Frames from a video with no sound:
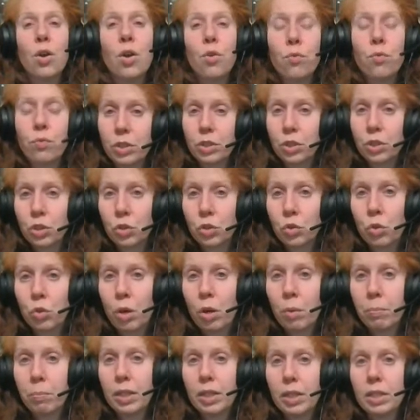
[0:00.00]
first
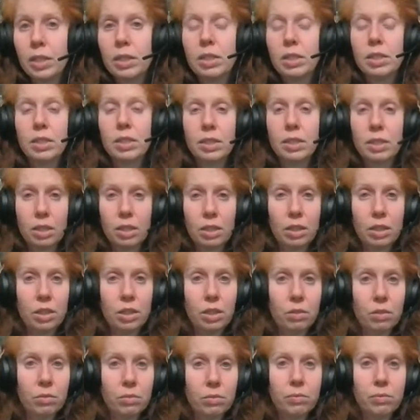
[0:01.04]
trumpets, you
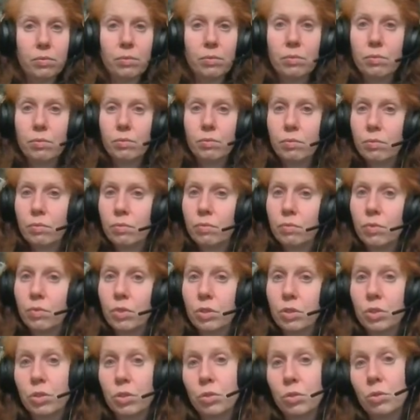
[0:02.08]
know,
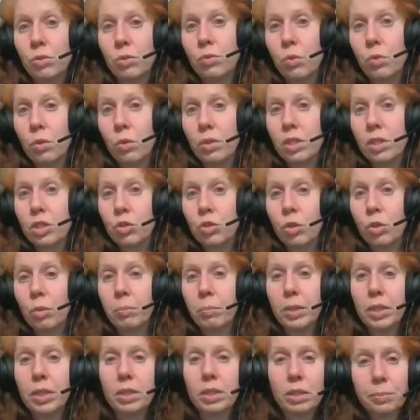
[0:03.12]
first through fourth
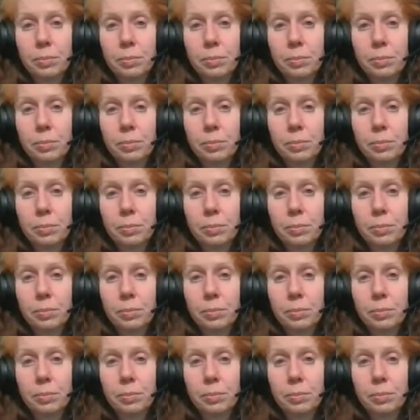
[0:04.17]
trumpets.